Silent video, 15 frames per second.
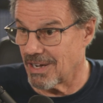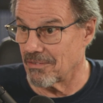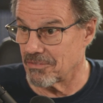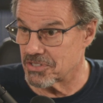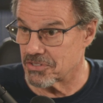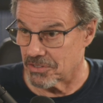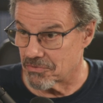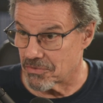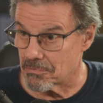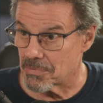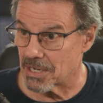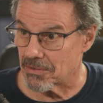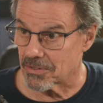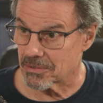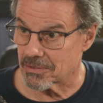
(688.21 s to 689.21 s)
obviously,
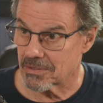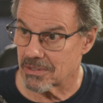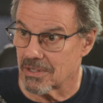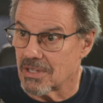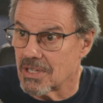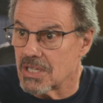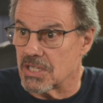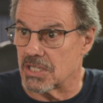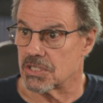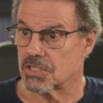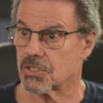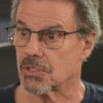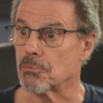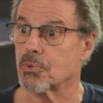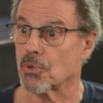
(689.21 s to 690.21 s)
from having
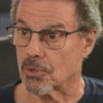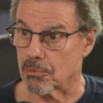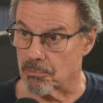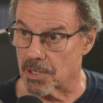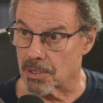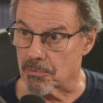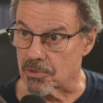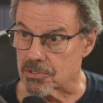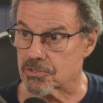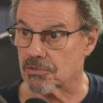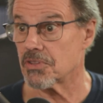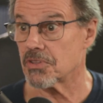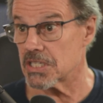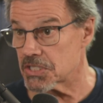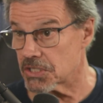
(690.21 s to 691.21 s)
these important memories
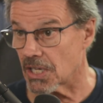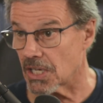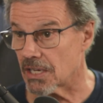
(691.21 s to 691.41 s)
of this